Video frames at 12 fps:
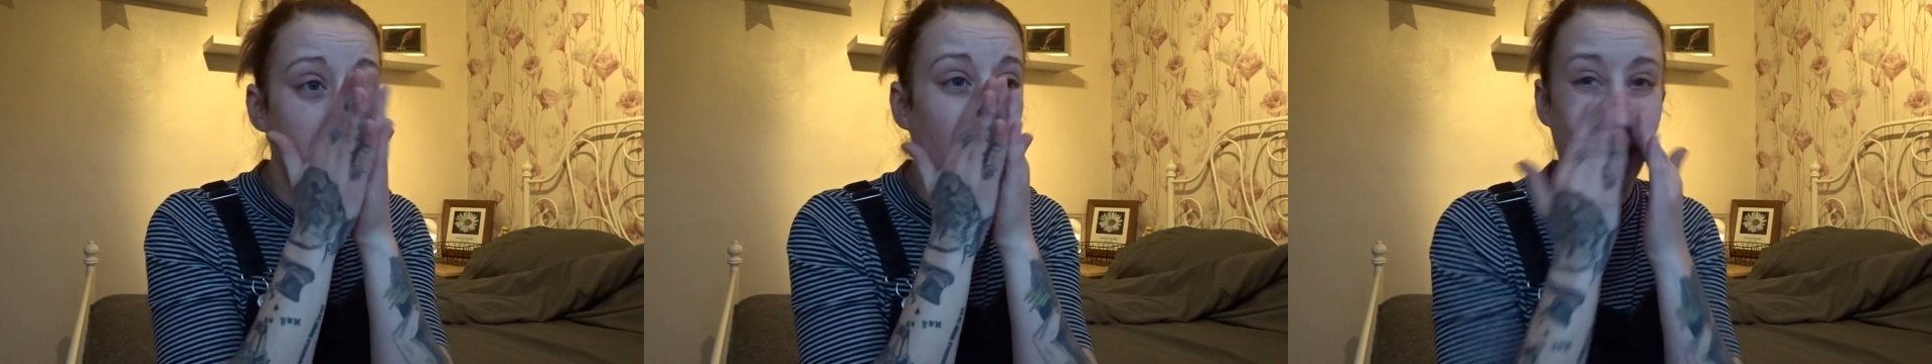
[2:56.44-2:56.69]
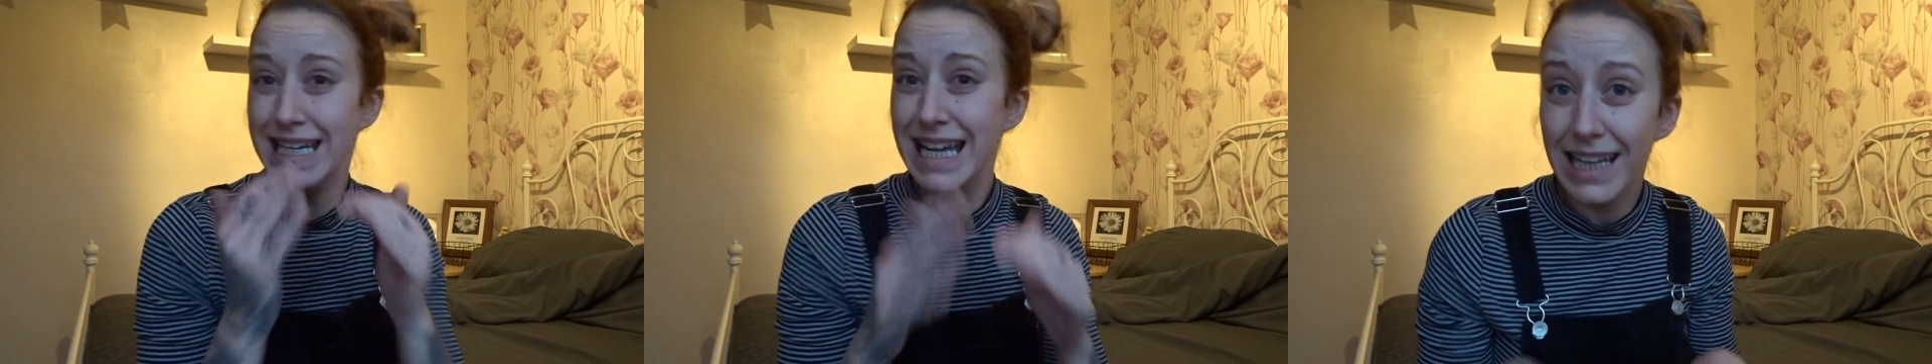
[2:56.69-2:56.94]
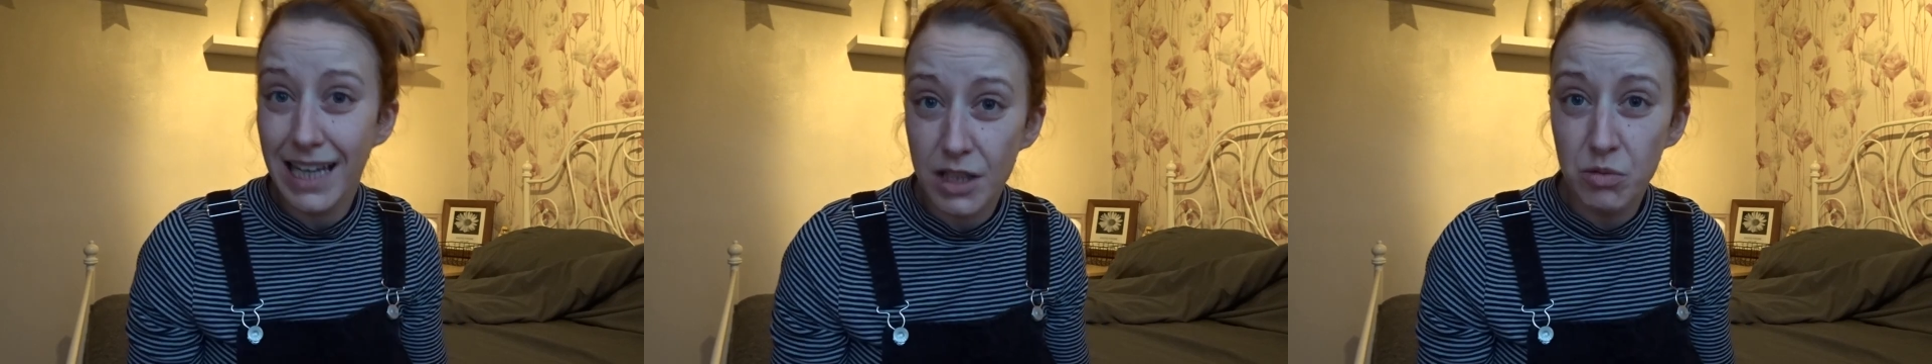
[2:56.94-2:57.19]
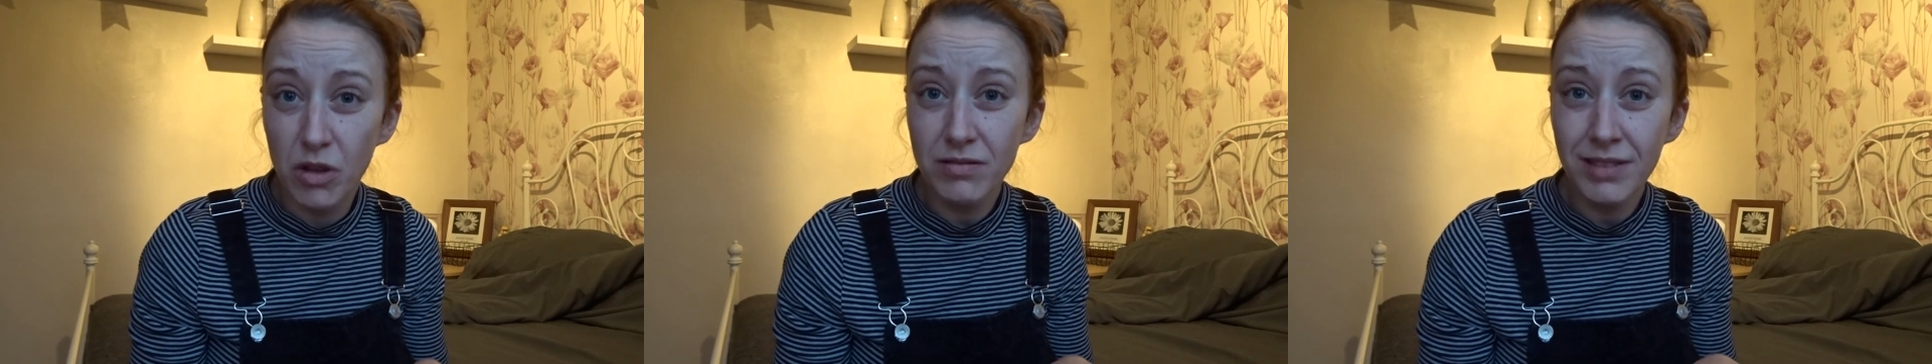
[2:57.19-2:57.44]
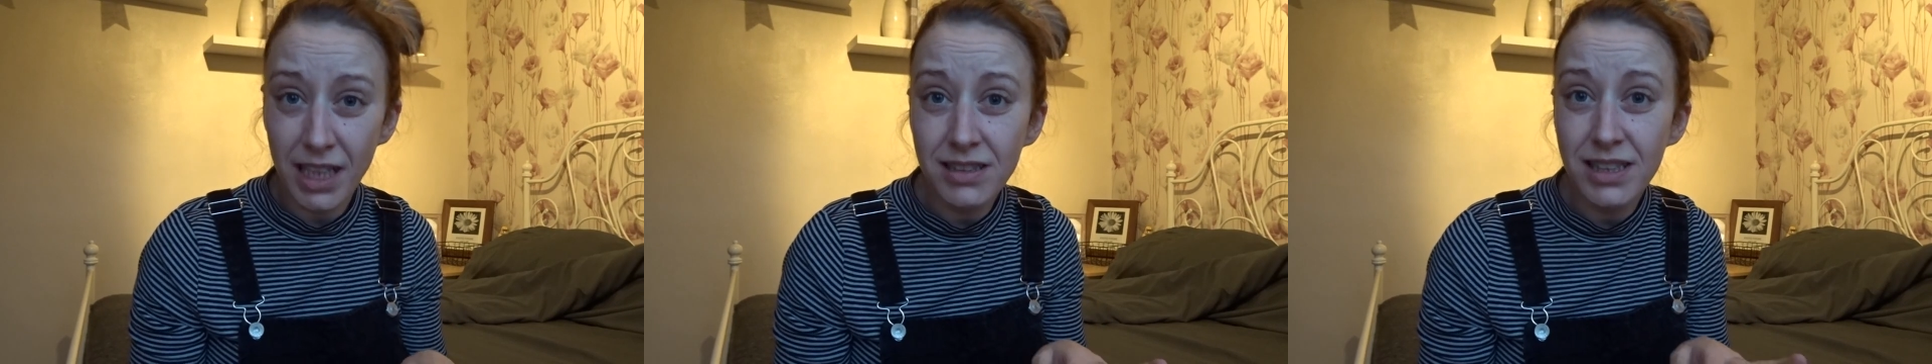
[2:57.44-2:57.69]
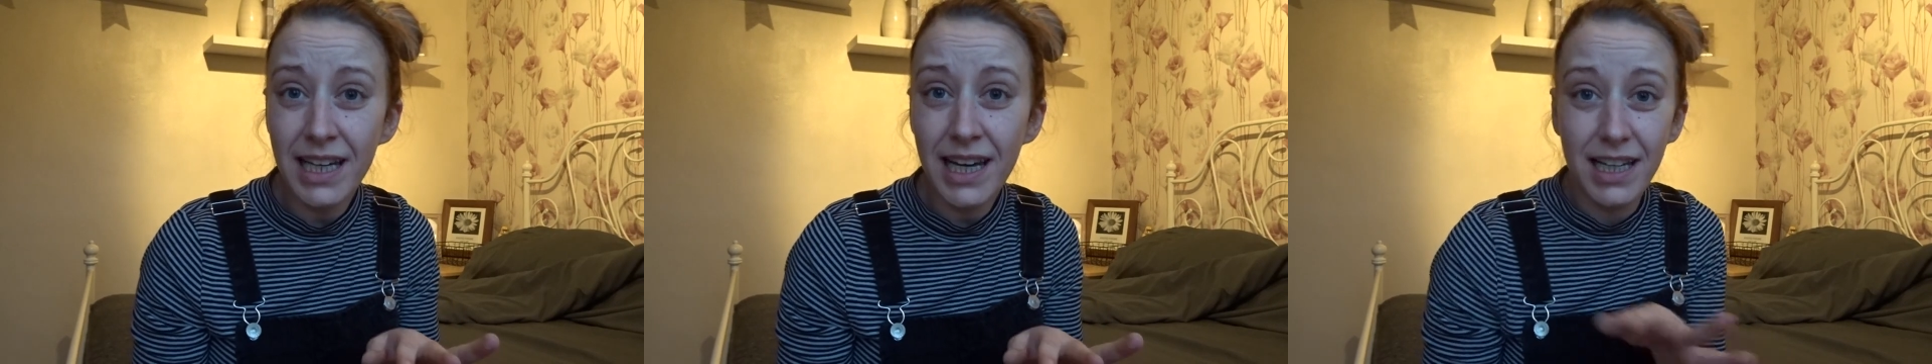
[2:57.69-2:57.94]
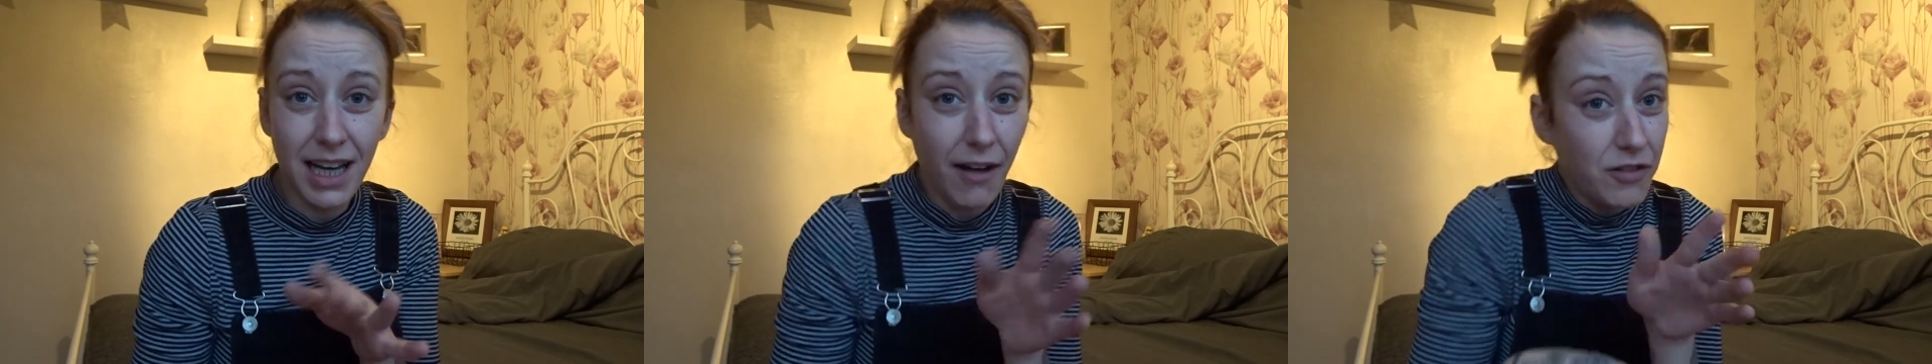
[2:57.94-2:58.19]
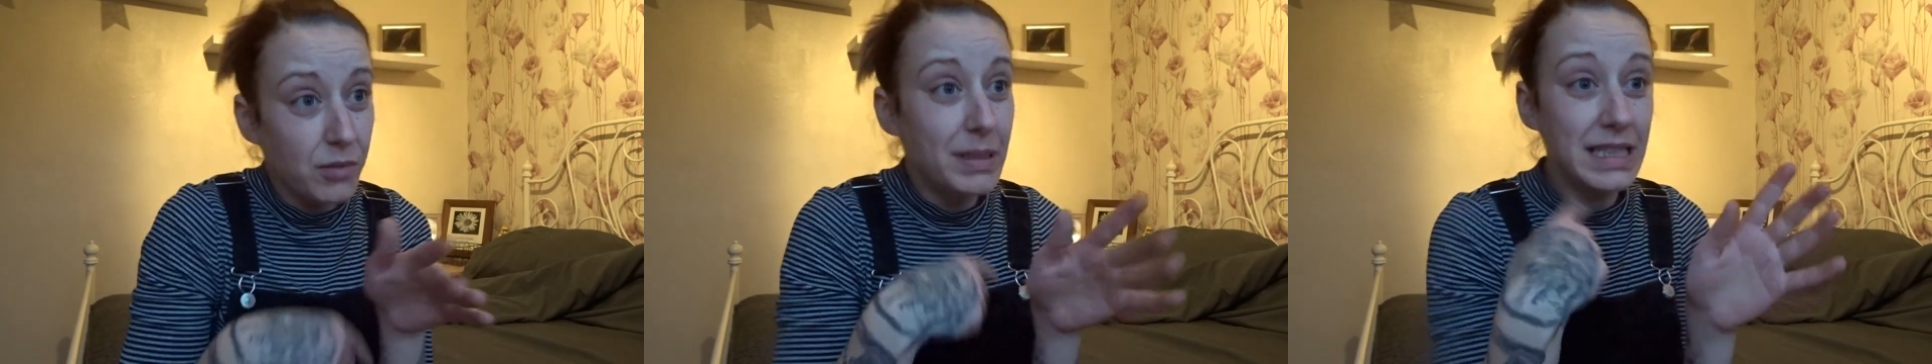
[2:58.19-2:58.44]
I nearly had one yesterday,
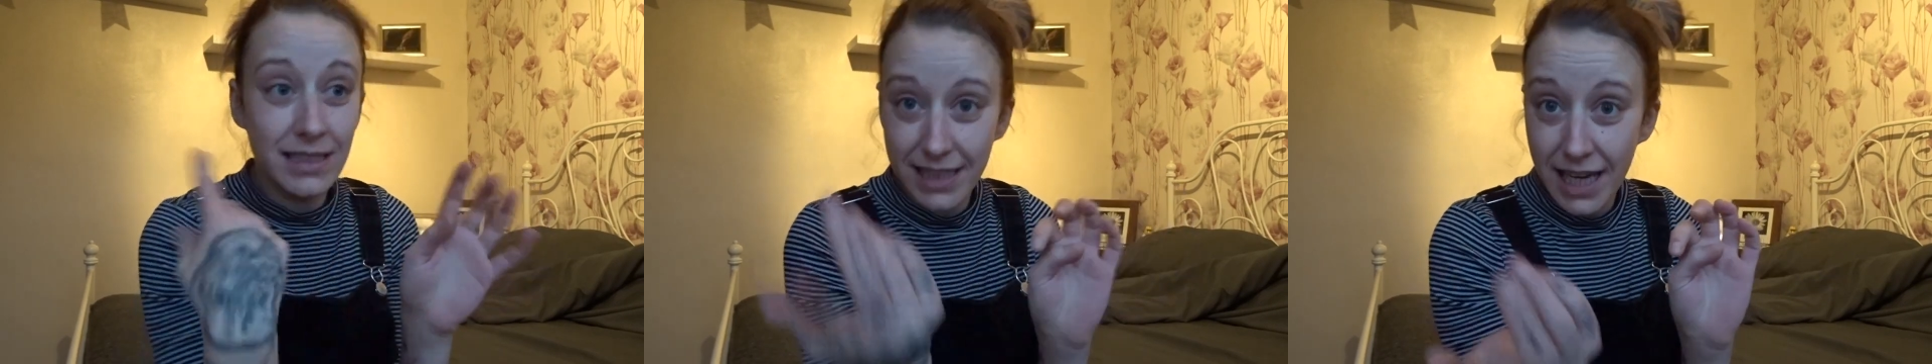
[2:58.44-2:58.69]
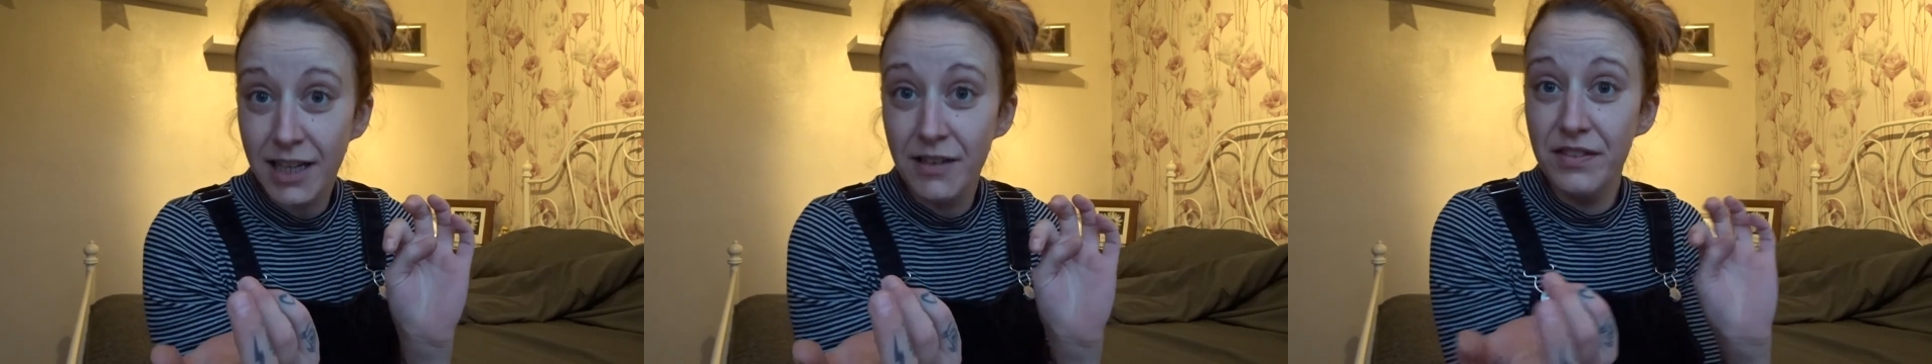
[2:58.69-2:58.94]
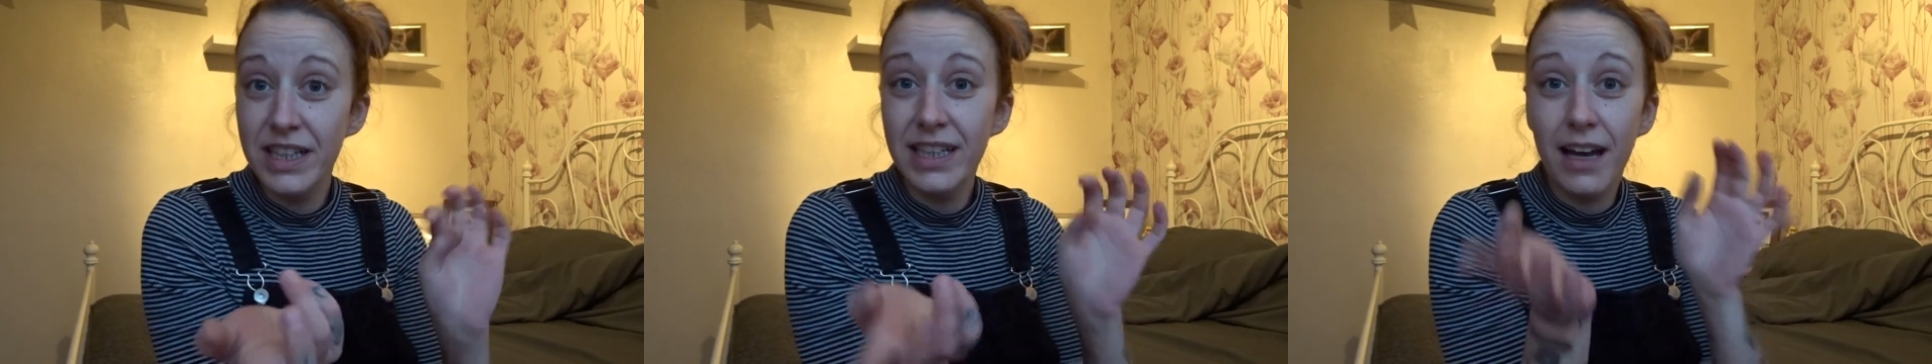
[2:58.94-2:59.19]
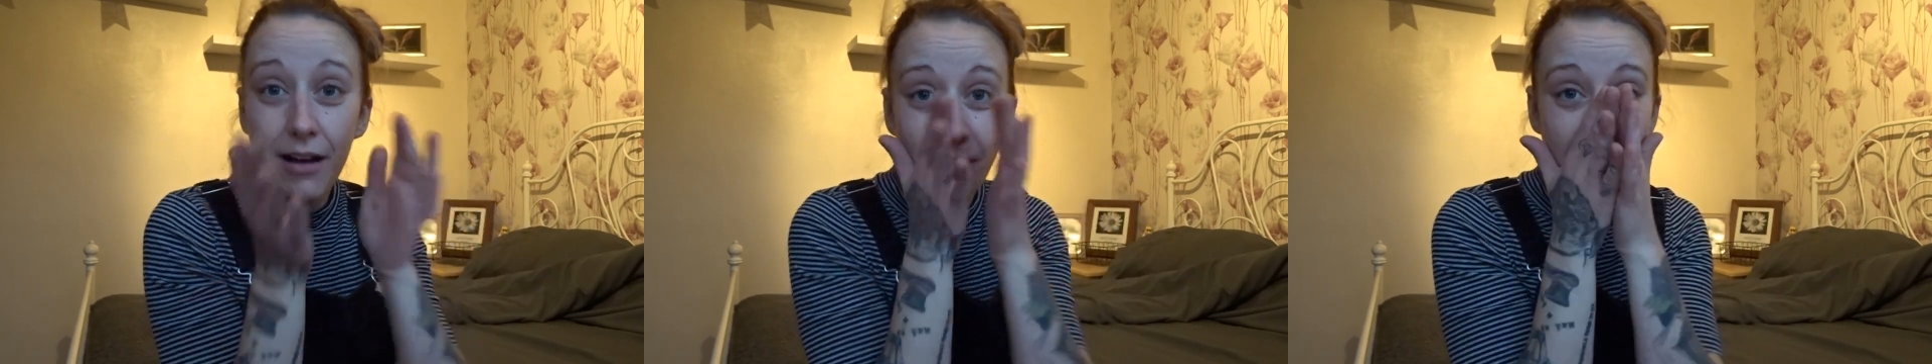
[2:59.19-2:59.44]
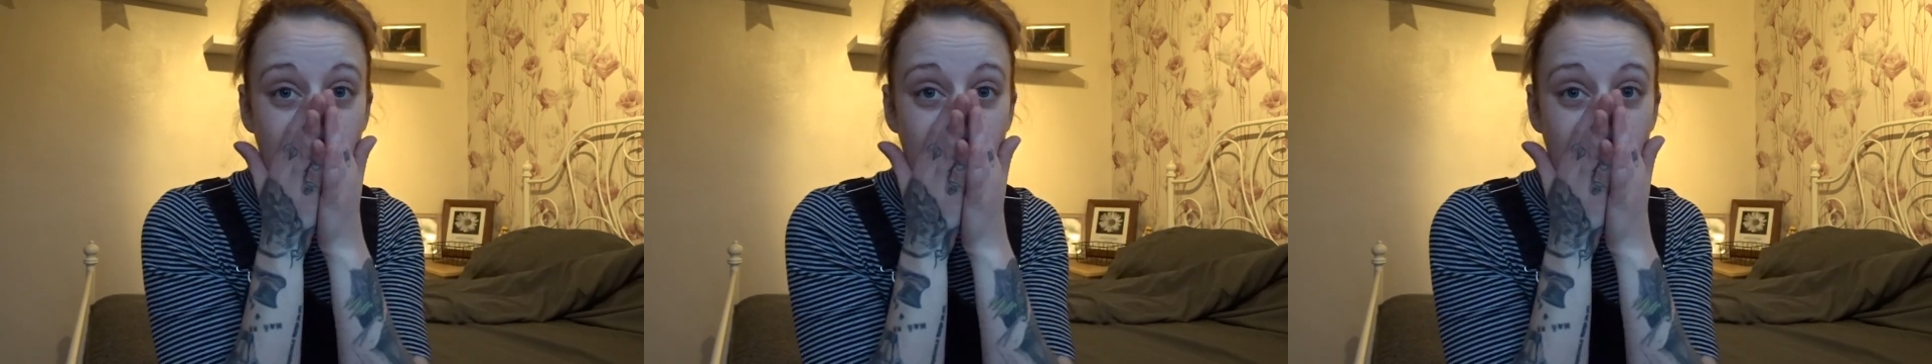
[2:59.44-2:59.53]
after my second video,